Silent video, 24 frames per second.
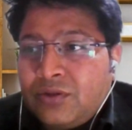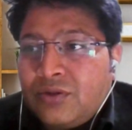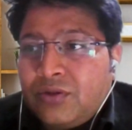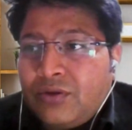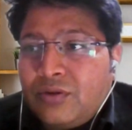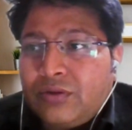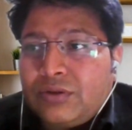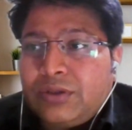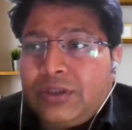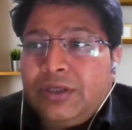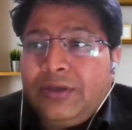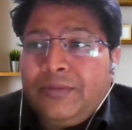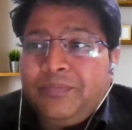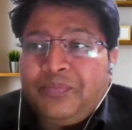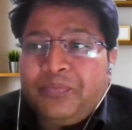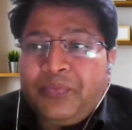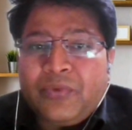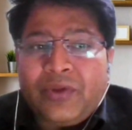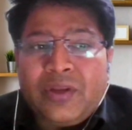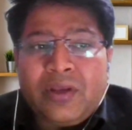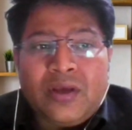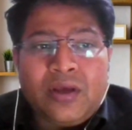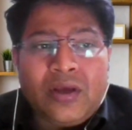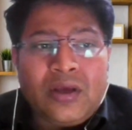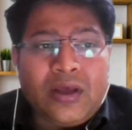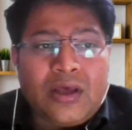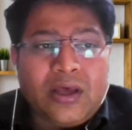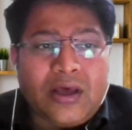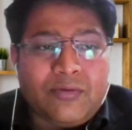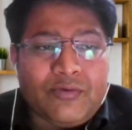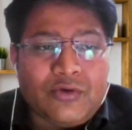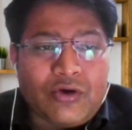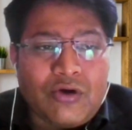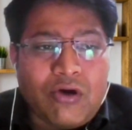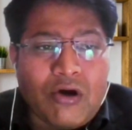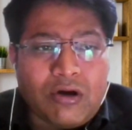okay have
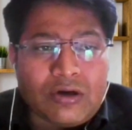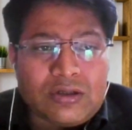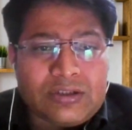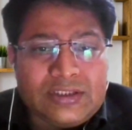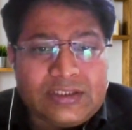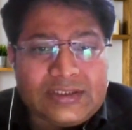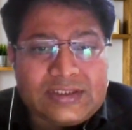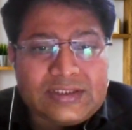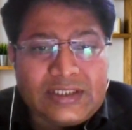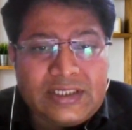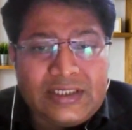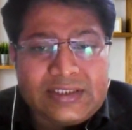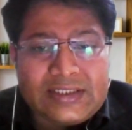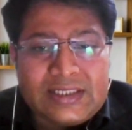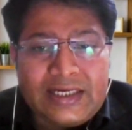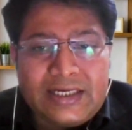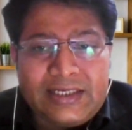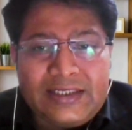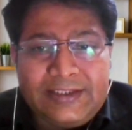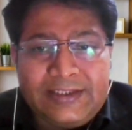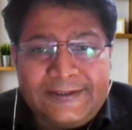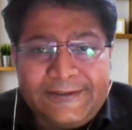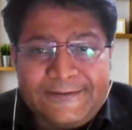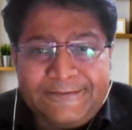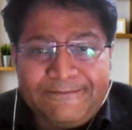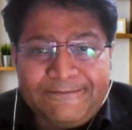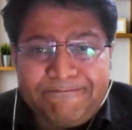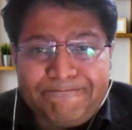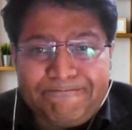you got this case guys